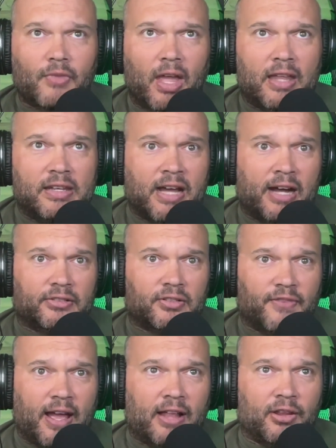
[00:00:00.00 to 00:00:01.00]
And Dr.
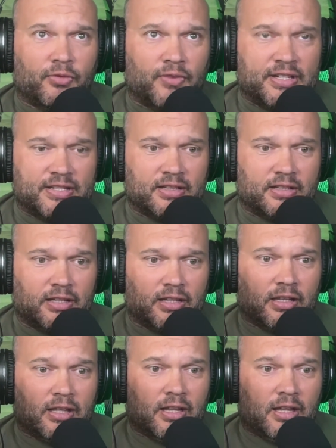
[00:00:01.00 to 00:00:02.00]
Vallo recently
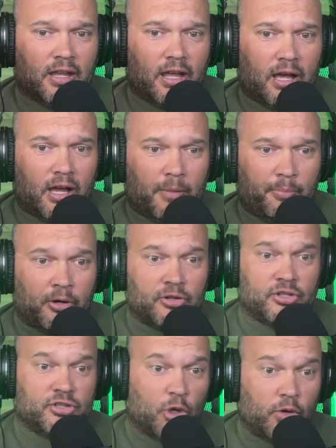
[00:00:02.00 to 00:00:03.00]

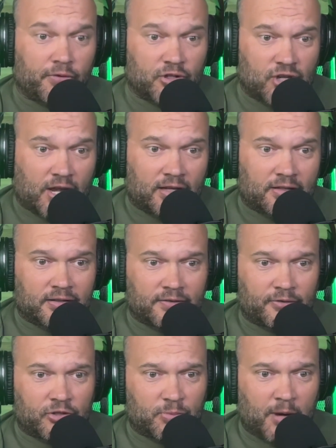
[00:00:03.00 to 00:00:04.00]
purchased Overjet
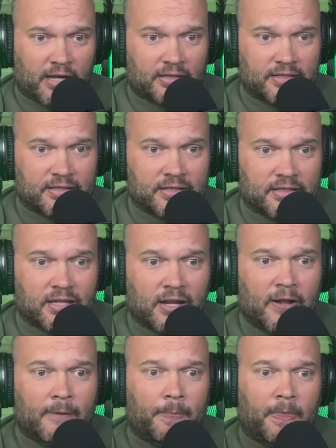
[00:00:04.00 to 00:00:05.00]
for his practices,
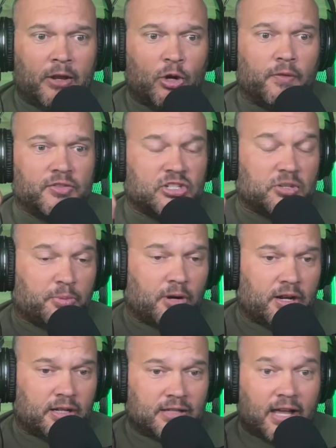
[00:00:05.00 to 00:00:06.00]
and Overjet's a
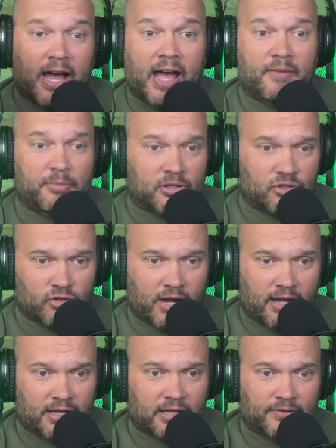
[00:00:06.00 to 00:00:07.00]
product I've been
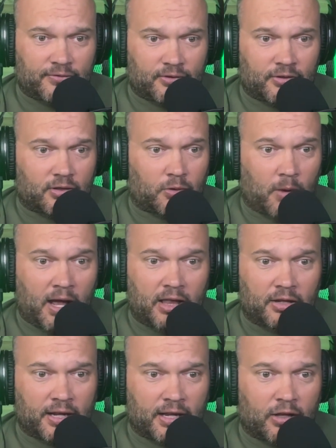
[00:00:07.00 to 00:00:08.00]
tracking for a while
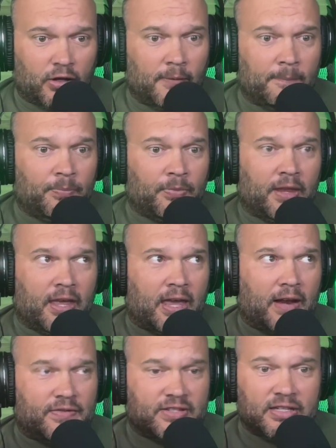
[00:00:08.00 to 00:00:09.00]
now, and
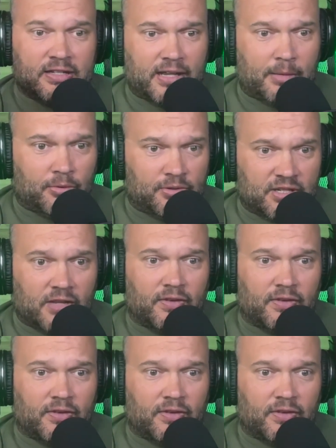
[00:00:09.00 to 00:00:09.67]
I've seen demos of